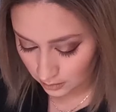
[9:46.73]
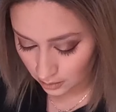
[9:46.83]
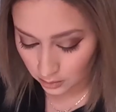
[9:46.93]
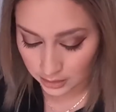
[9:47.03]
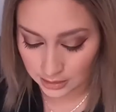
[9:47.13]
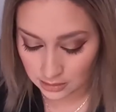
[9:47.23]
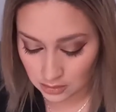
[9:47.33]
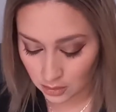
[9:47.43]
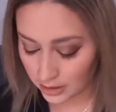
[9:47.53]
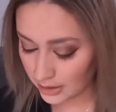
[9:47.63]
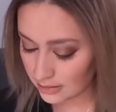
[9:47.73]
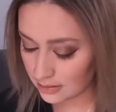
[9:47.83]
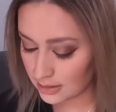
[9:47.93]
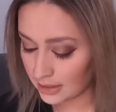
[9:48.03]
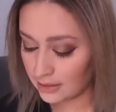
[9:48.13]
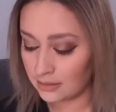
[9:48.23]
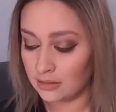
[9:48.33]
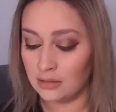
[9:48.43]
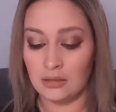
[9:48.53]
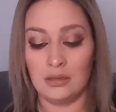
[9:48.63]
Okay, so esta
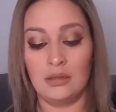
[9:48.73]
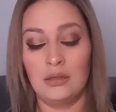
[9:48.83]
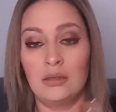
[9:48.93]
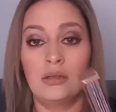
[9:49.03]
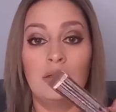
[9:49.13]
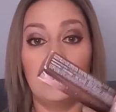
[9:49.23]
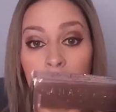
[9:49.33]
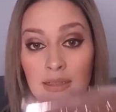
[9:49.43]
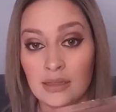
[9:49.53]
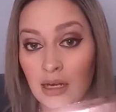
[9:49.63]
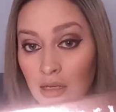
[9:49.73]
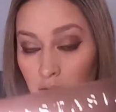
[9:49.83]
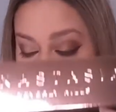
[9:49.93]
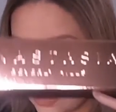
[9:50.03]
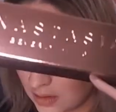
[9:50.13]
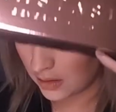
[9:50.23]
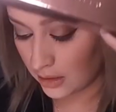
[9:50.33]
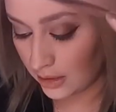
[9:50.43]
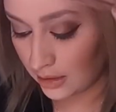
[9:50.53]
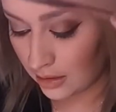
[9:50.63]
la consiguen